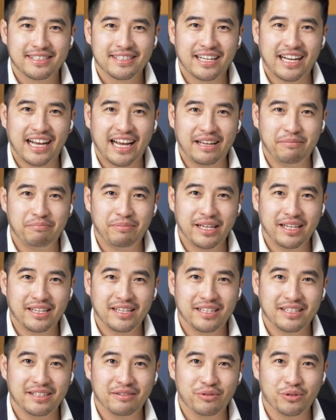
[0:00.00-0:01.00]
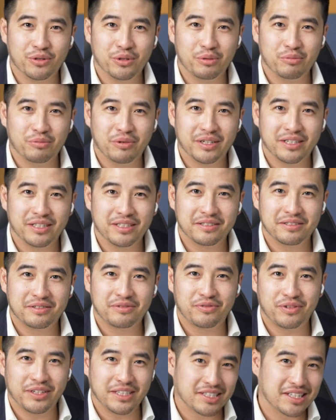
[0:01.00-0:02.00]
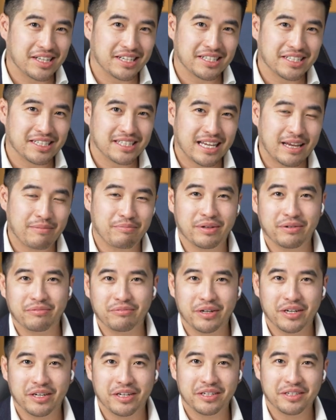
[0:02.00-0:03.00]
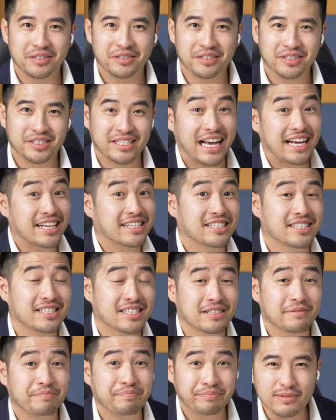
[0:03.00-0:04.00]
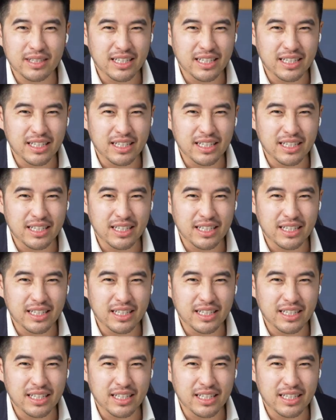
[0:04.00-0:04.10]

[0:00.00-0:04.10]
I hate being in the room when things like this happen, where the tax